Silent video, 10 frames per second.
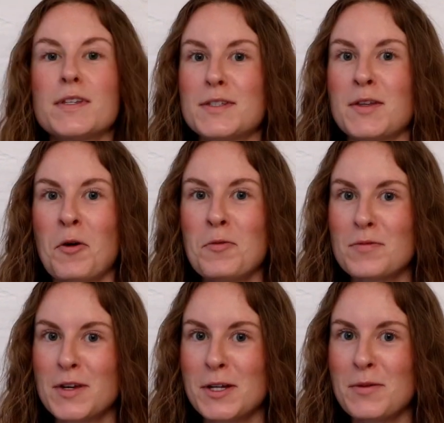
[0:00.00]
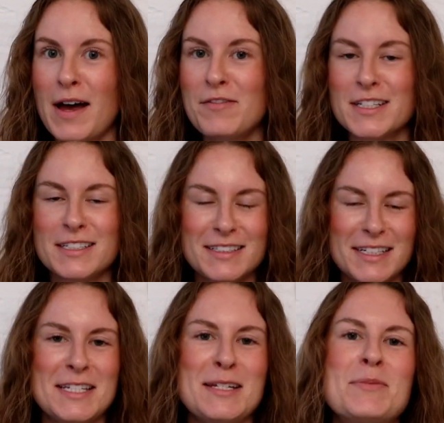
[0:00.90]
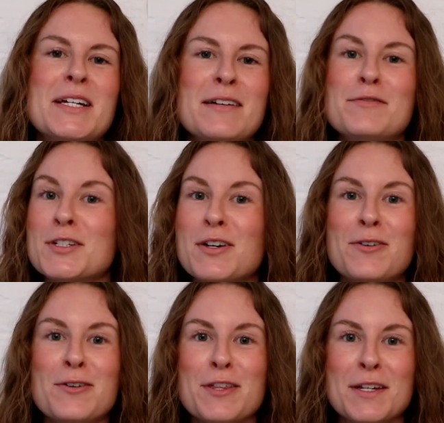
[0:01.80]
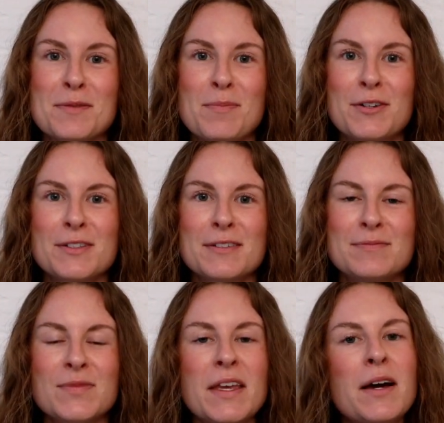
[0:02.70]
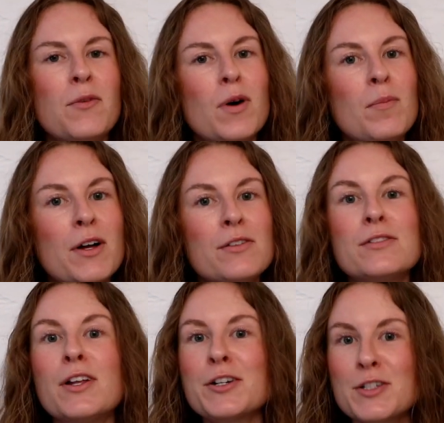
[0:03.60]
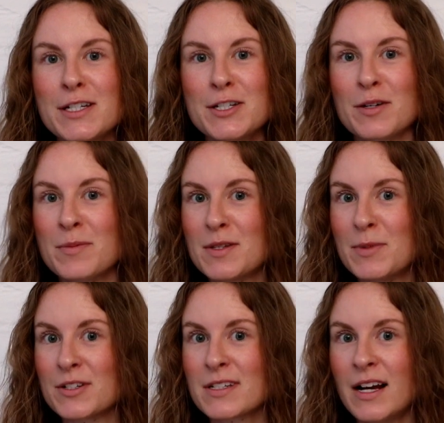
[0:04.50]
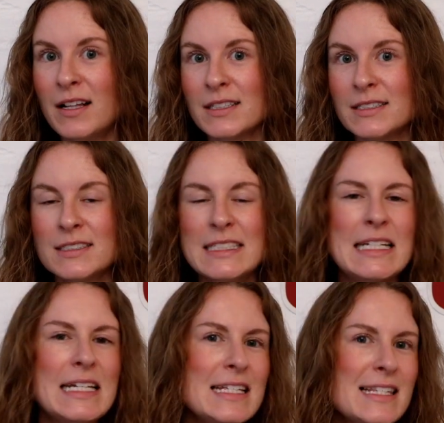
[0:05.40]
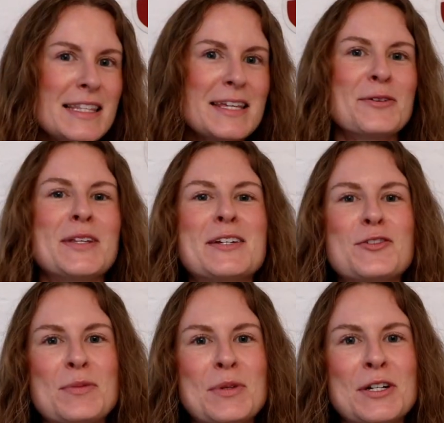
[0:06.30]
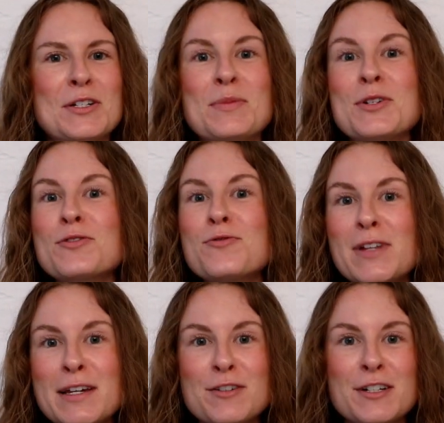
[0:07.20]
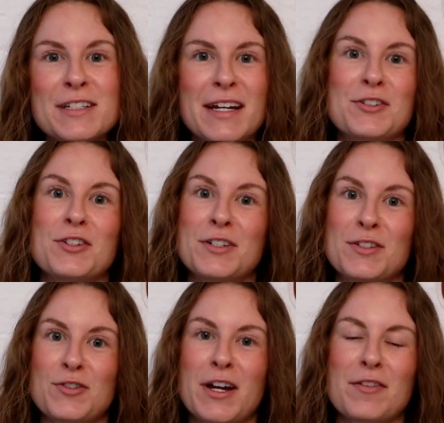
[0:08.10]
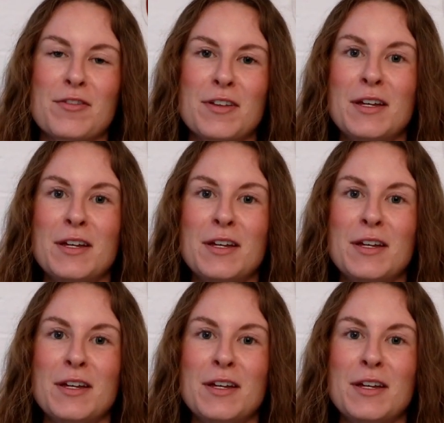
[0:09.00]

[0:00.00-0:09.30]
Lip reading: So there you have it, a deep dive into all things malt. While malt largely determines a beer's color, it isn't the only contributor to beer's flavor, texture, and strength.